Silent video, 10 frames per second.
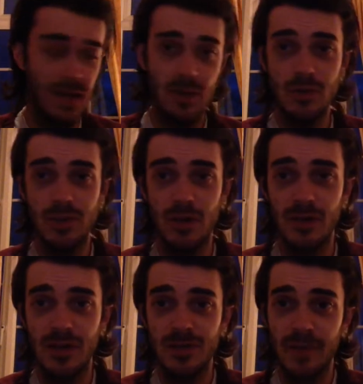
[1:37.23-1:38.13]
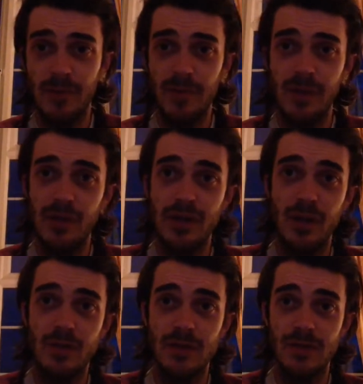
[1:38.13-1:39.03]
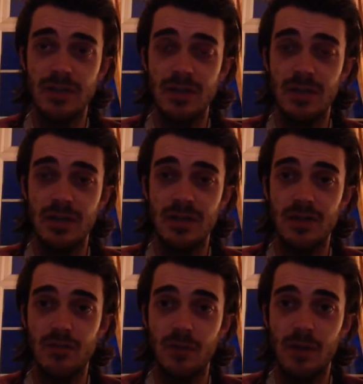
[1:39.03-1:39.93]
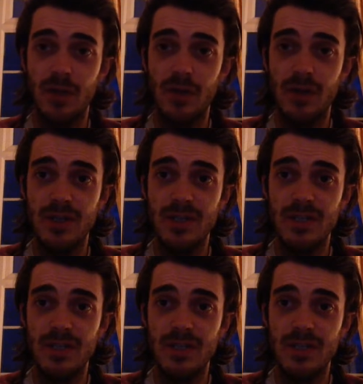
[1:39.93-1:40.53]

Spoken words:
Also, he used to play rugby union at youth level. He's another rugby union